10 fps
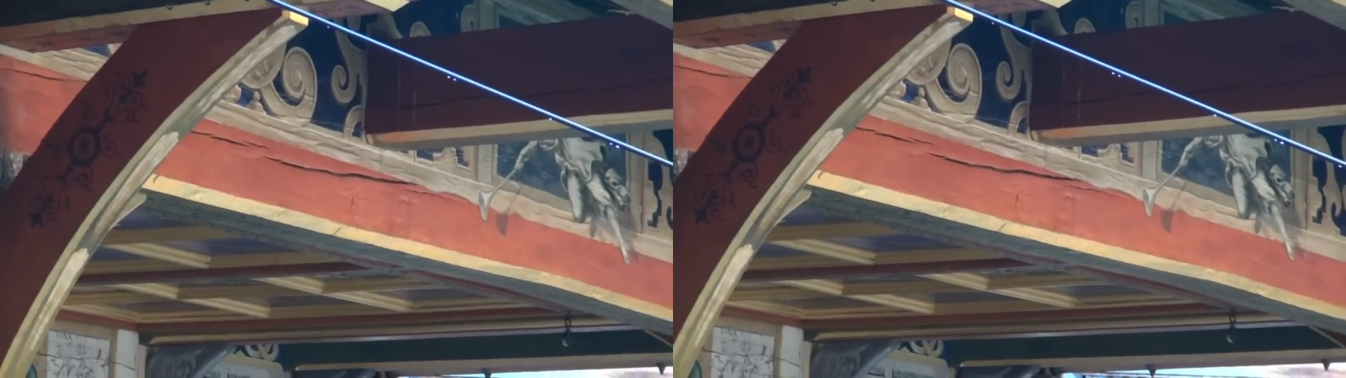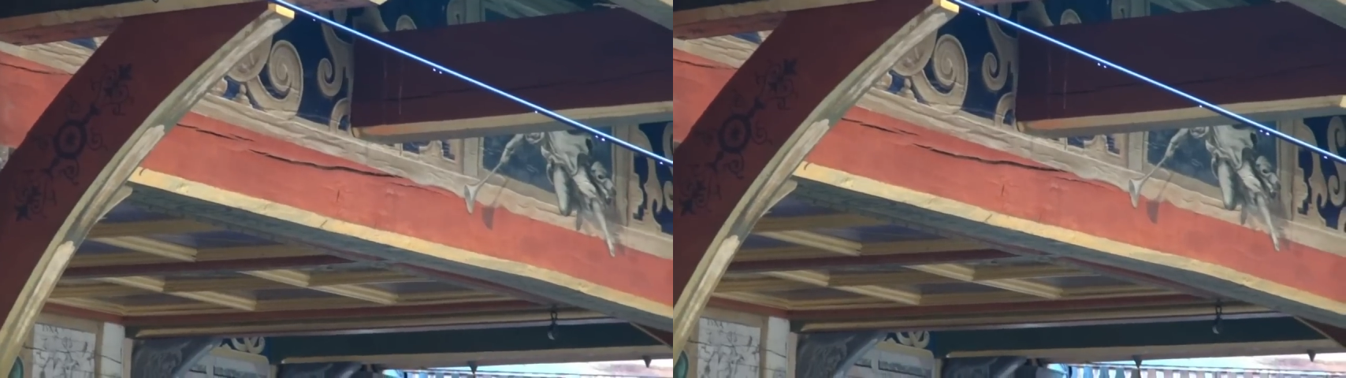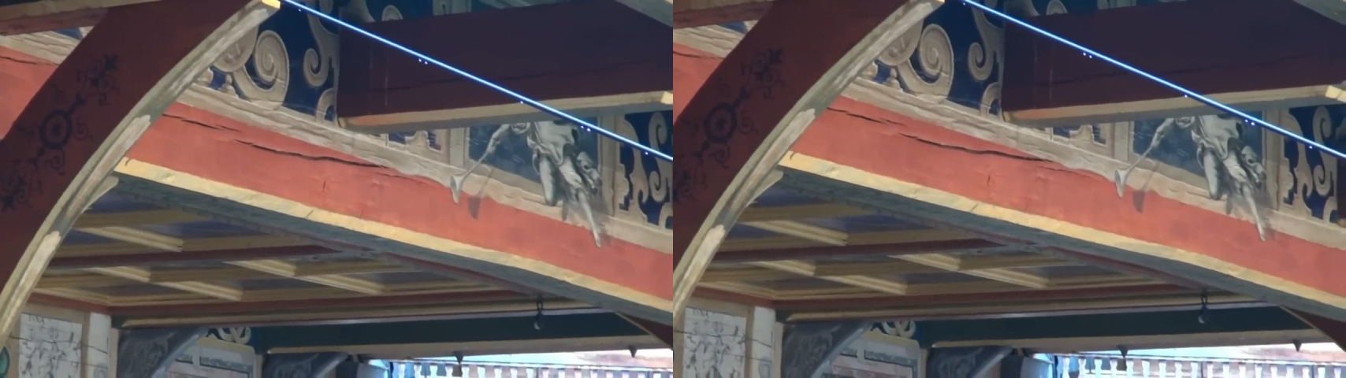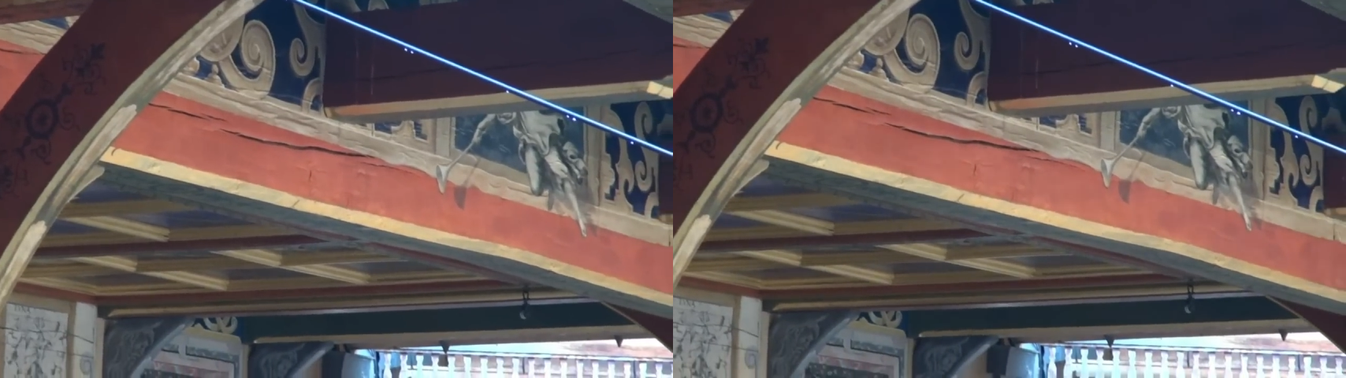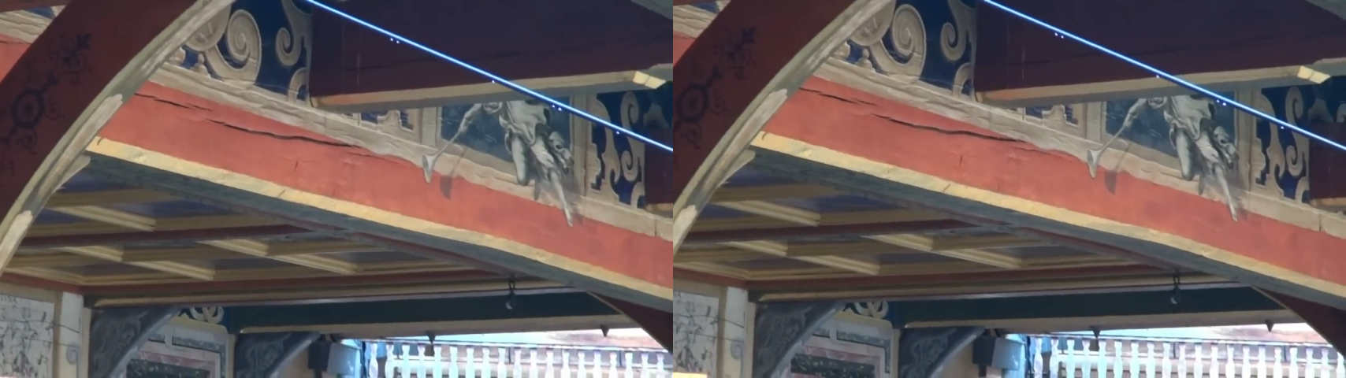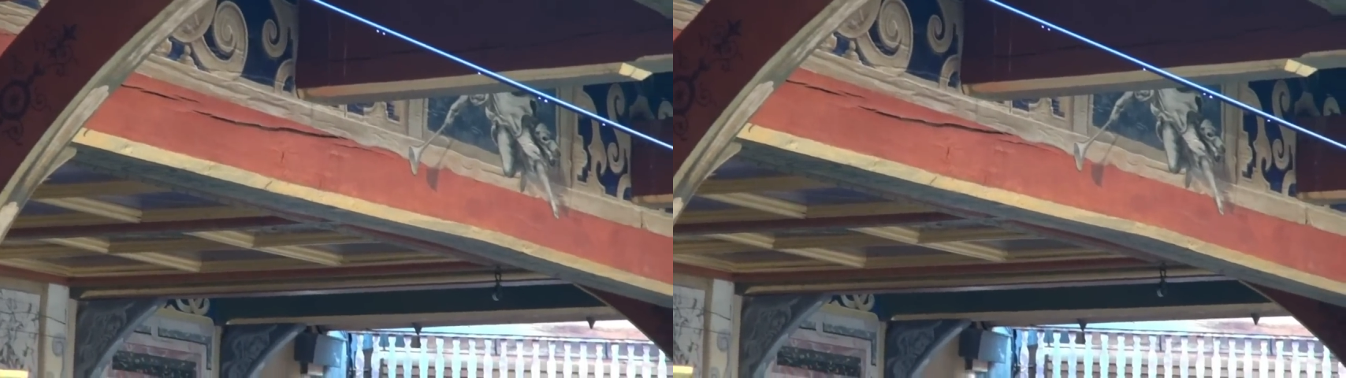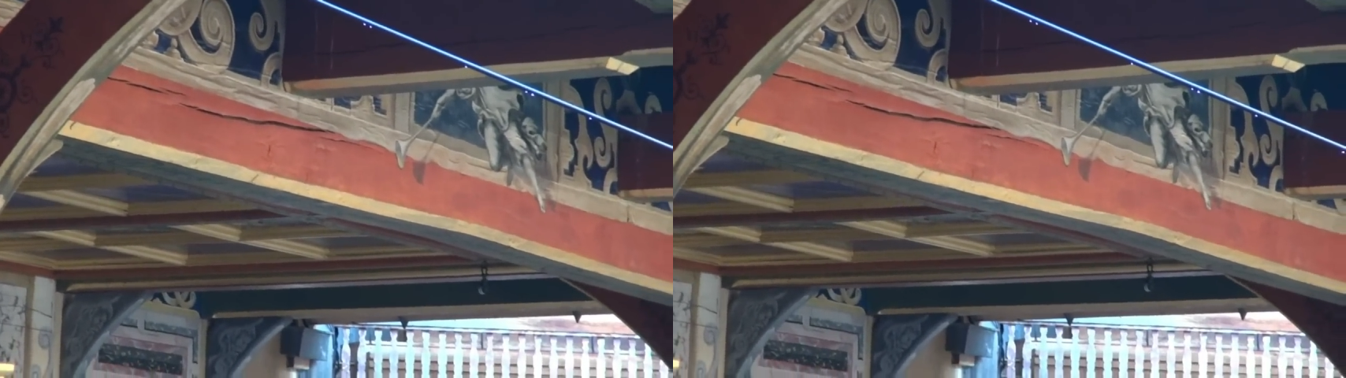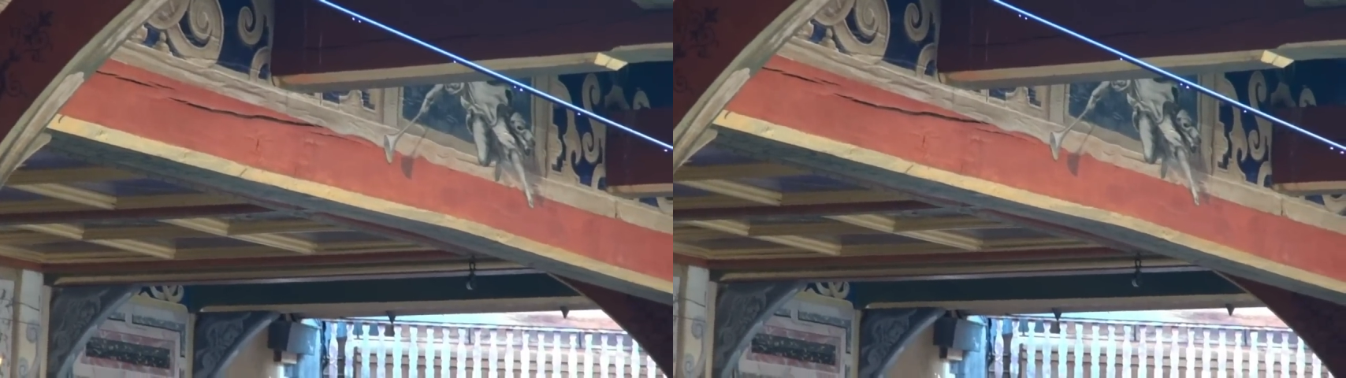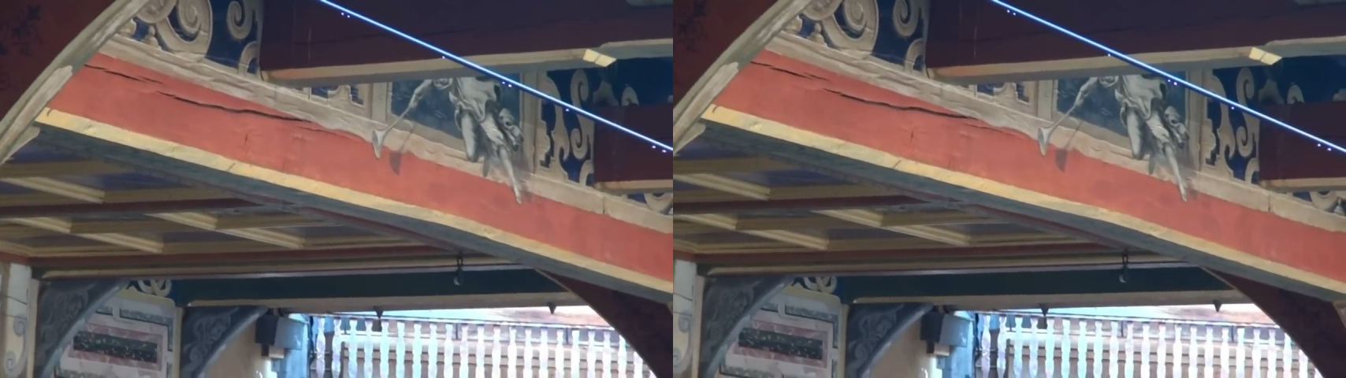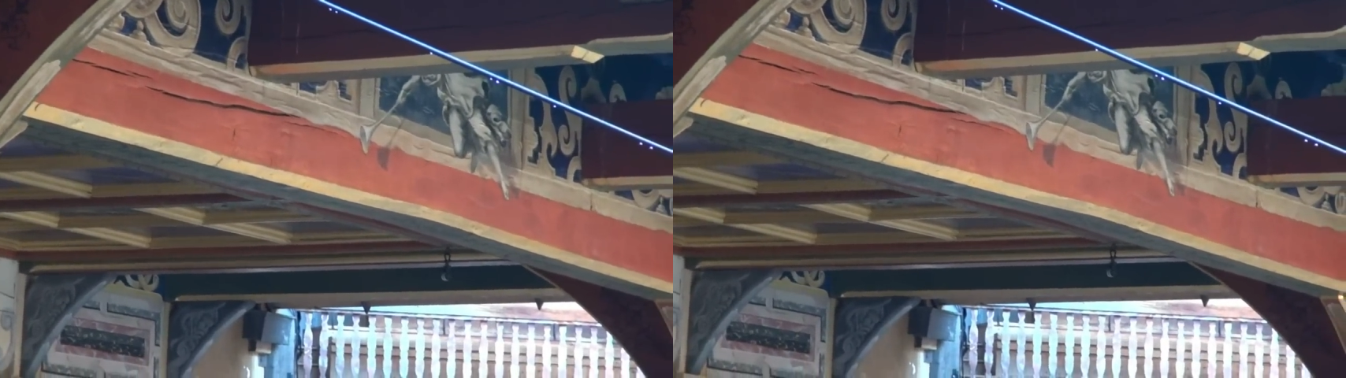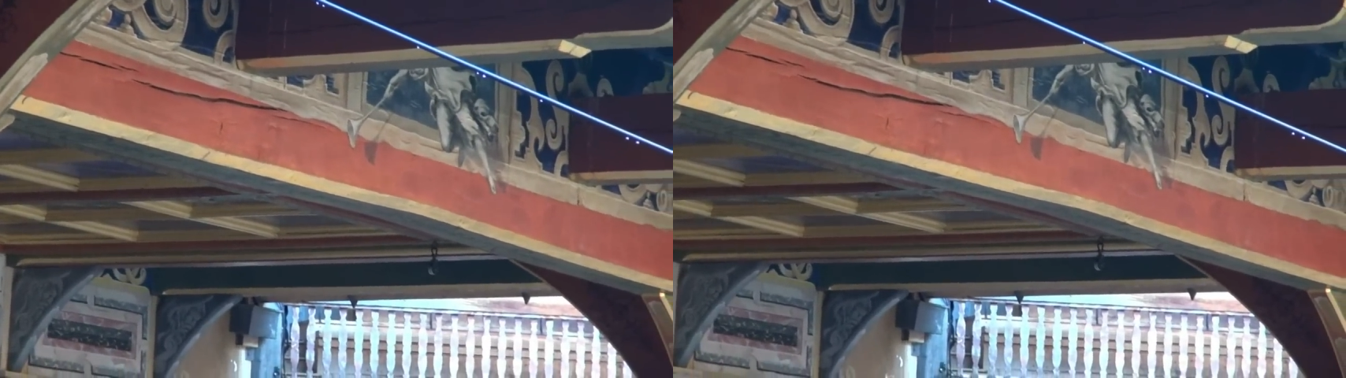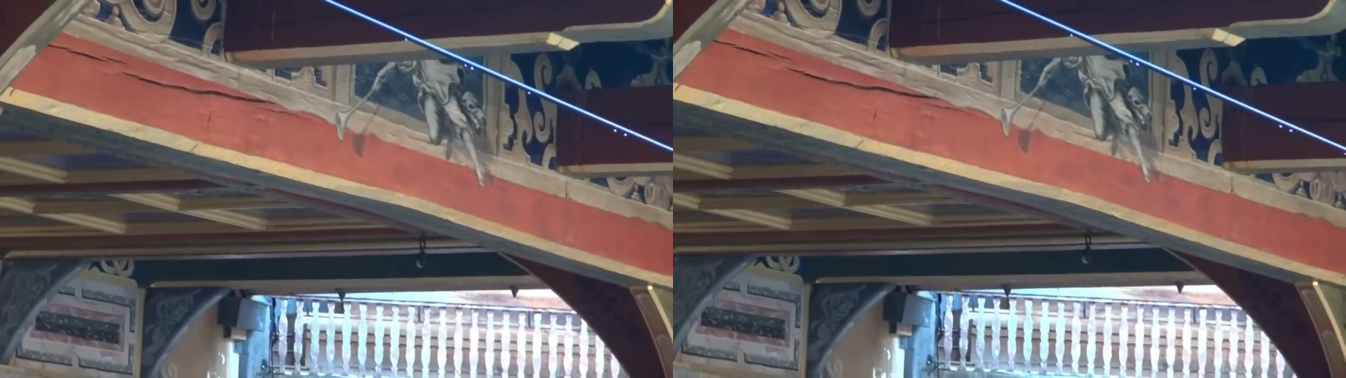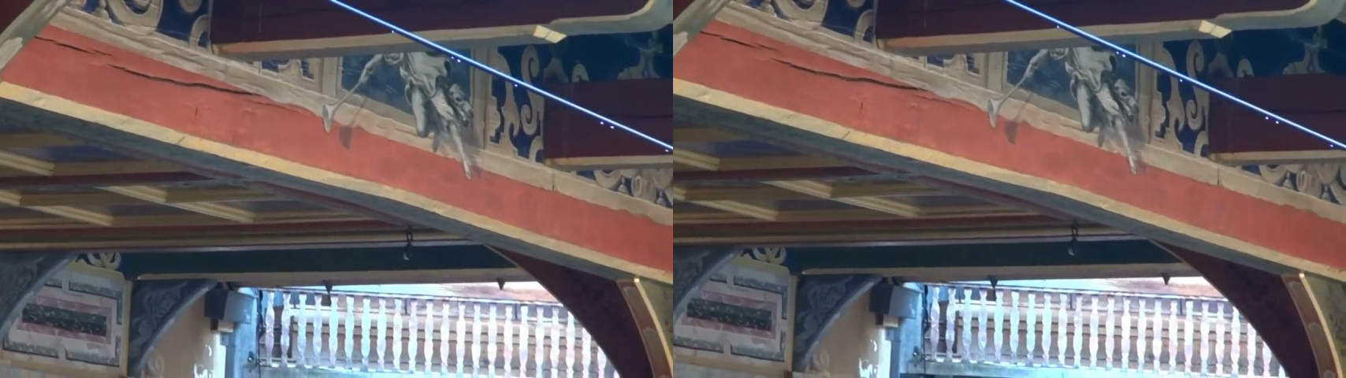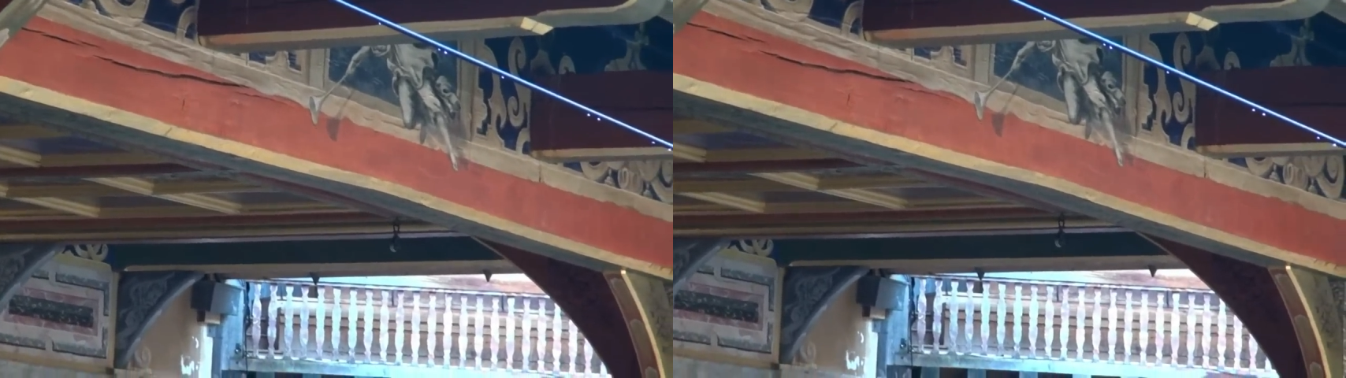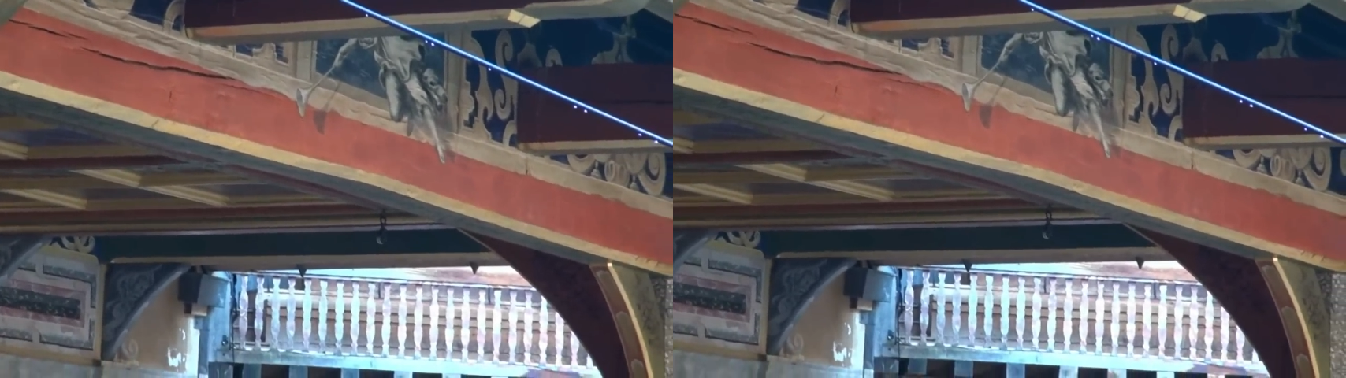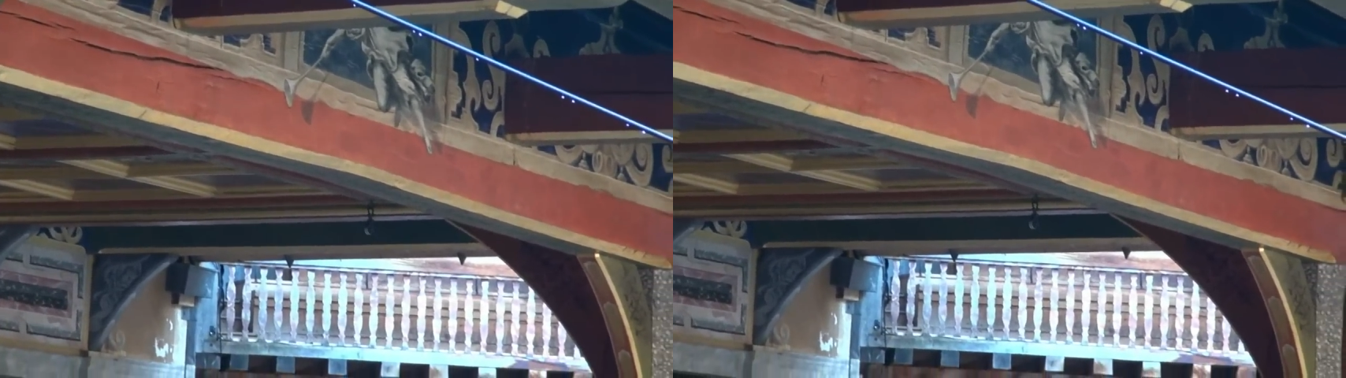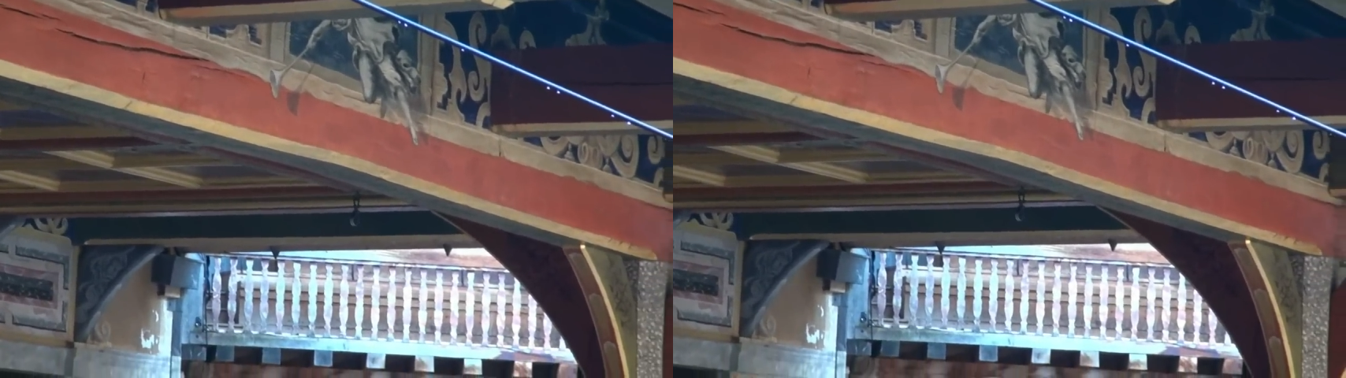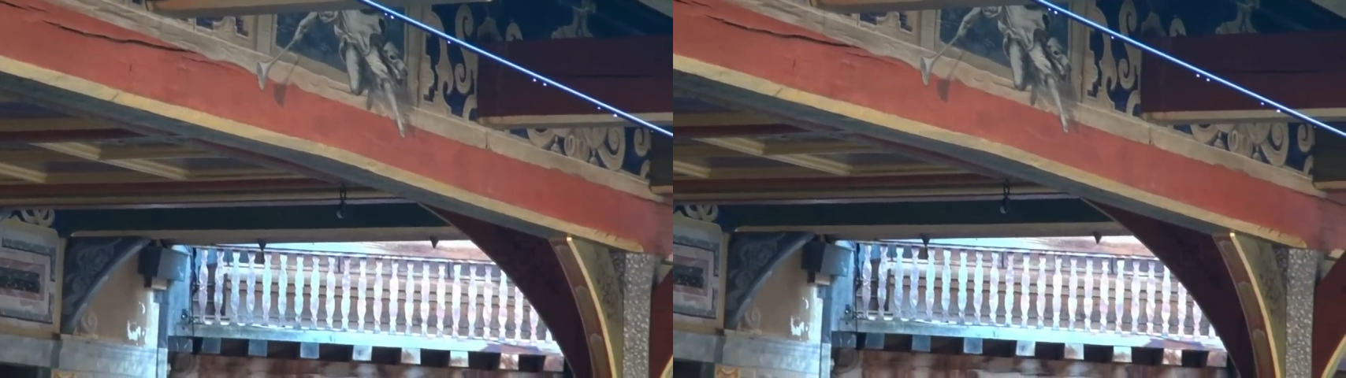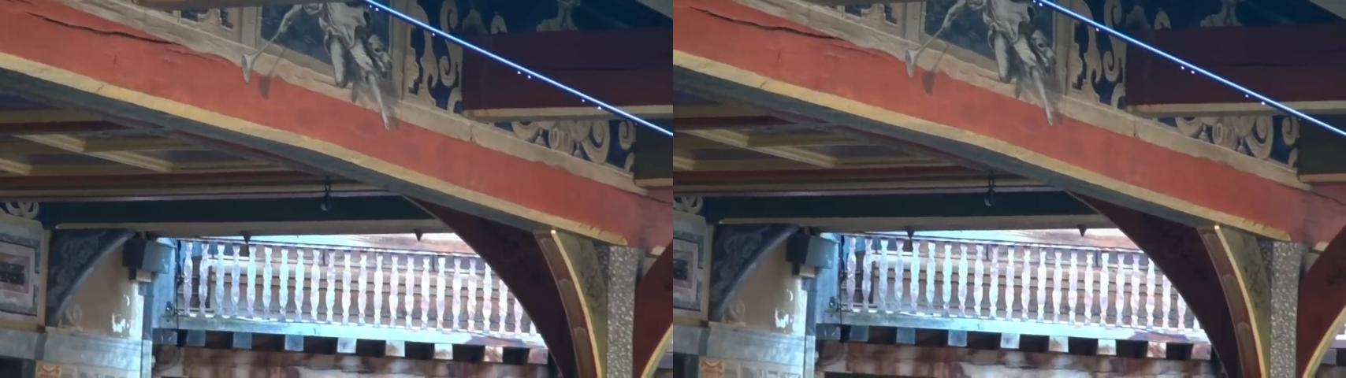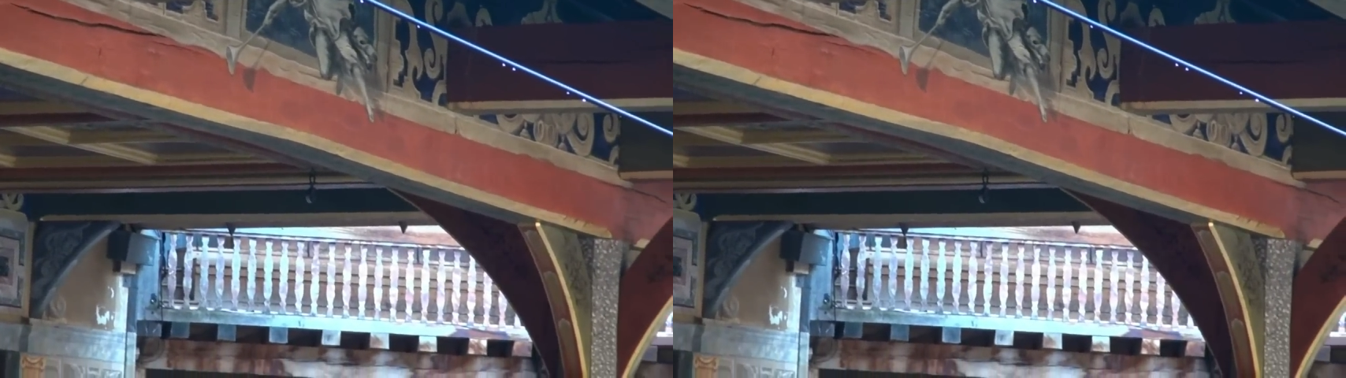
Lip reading: No face is visible, so there are no lips to read.